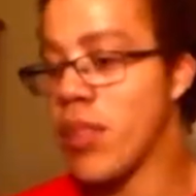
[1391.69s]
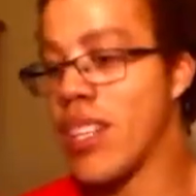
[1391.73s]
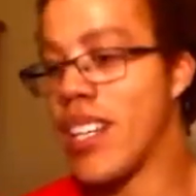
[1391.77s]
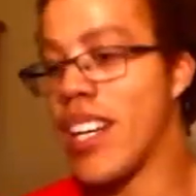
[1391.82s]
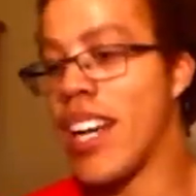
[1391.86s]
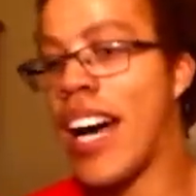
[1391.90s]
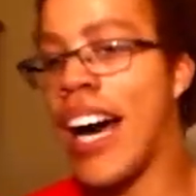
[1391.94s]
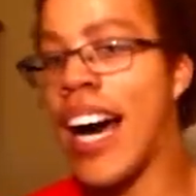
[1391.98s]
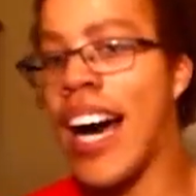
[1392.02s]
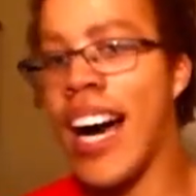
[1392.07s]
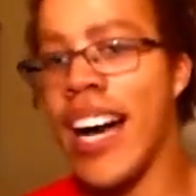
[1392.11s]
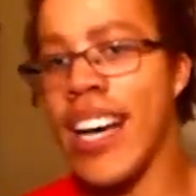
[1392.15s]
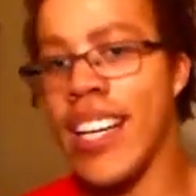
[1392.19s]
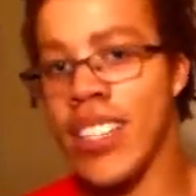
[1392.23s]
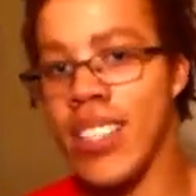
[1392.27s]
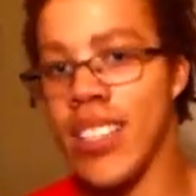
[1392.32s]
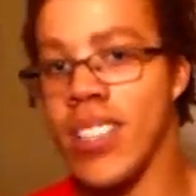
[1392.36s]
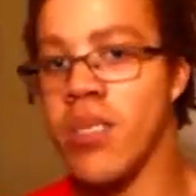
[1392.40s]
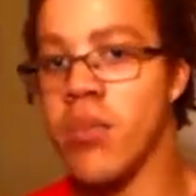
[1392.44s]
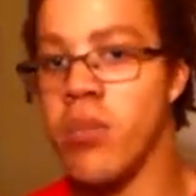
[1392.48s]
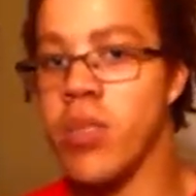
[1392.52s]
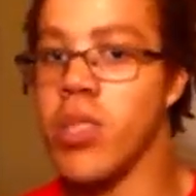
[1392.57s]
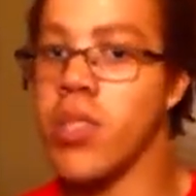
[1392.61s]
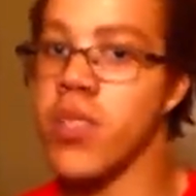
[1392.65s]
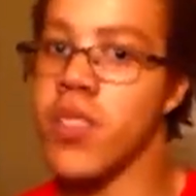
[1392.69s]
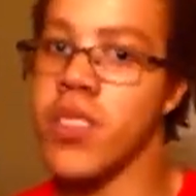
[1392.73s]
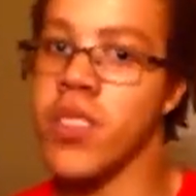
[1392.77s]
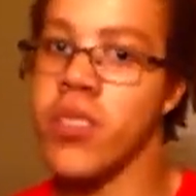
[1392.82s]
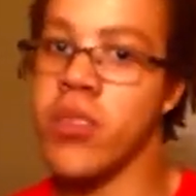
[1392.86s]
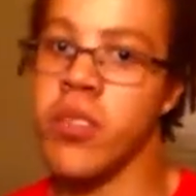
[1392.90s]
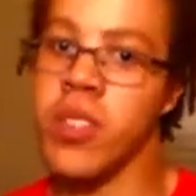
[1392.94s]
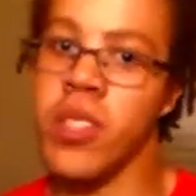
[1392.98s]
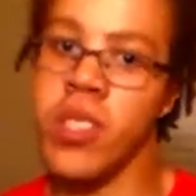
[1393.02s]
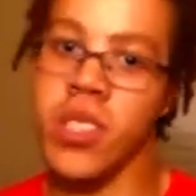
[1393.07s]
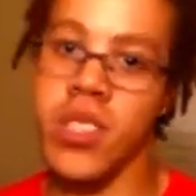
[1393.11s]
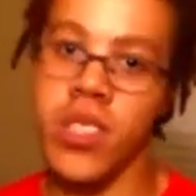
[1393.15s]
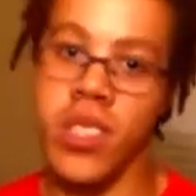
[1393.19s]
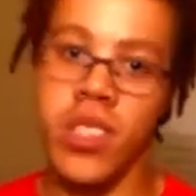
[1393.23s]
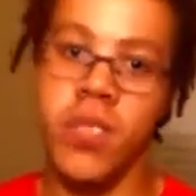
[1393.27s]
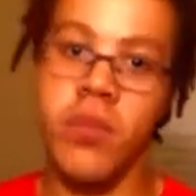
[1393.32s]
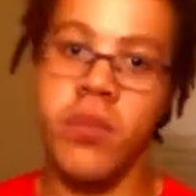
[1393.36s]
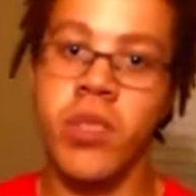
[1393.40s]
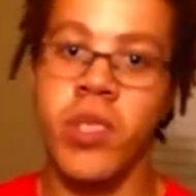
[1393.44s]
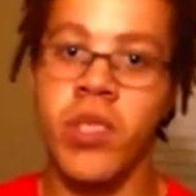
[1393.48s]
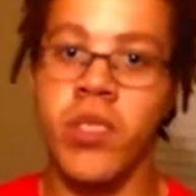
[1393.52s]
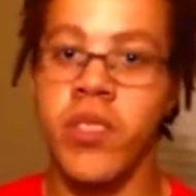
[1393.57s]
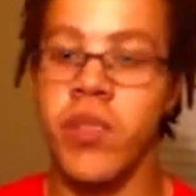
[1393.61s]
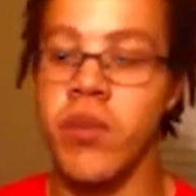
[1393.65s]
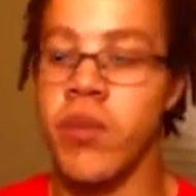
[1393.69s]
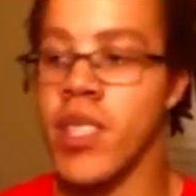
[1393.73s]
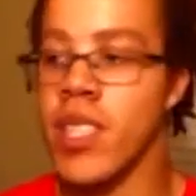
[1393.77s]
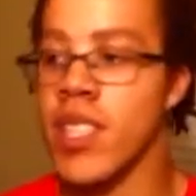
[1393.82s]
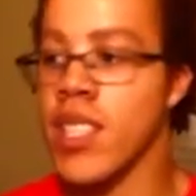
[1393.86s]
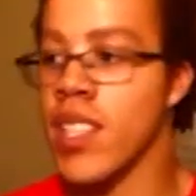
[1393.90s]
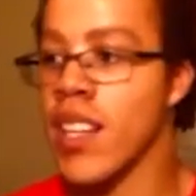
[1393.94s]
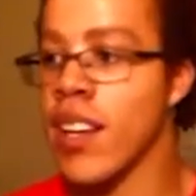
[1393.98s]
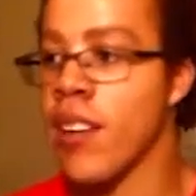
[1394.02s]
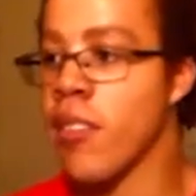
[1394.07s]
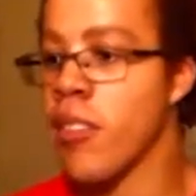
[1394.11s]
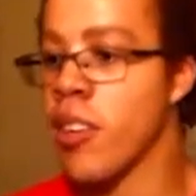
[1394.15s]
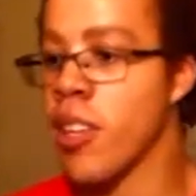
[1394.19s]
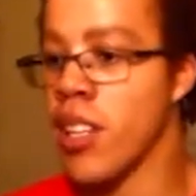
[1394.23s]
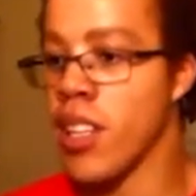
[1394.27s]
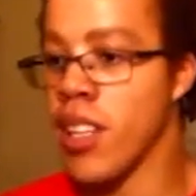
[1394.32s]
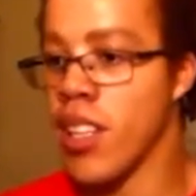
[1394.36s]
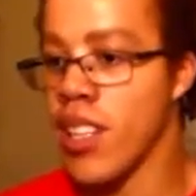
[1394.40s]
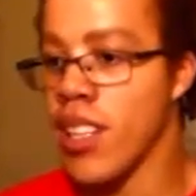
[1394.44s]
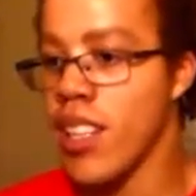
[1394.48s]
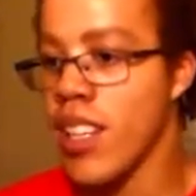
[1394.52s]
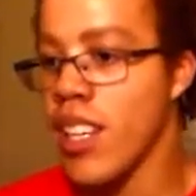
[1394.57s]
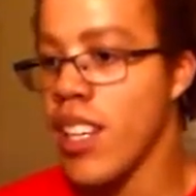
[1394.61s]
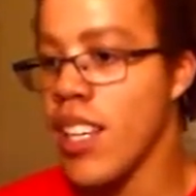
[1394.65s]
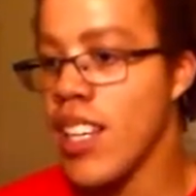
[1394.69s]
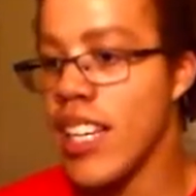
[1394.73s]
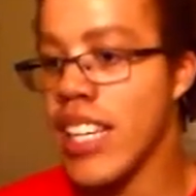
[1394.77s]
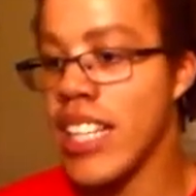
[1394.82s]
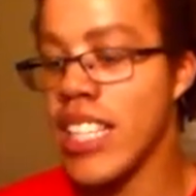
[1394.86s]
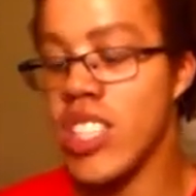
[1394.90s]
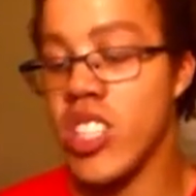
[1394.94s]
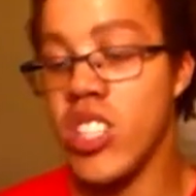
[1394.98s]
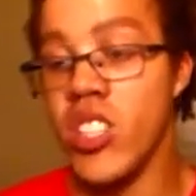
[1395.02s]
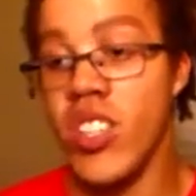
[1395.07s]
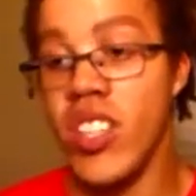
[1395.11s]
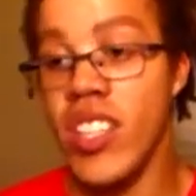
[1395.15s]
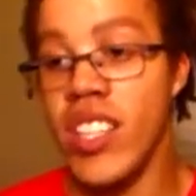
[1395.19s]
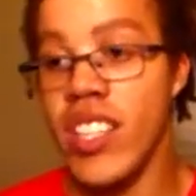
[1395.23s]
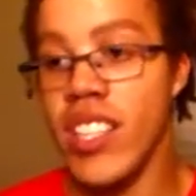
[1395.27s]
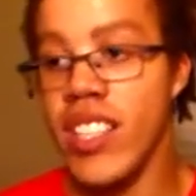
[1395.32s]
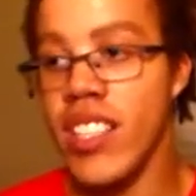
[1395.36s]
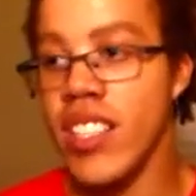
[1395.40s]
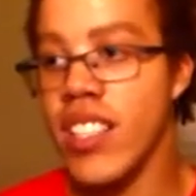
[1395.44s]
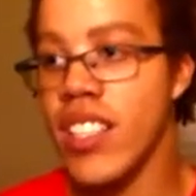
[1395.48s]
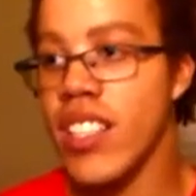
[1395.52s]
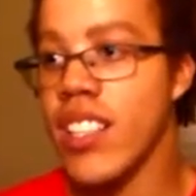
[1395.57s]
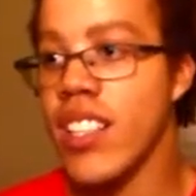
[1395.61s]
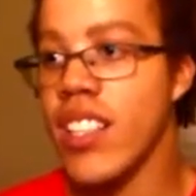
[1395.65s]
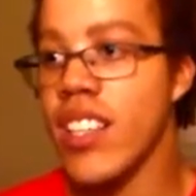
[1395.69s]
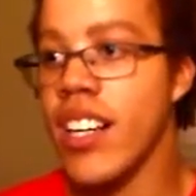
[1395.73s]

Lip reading: but a high good movie. Really good movie, man. I really enjoyed it.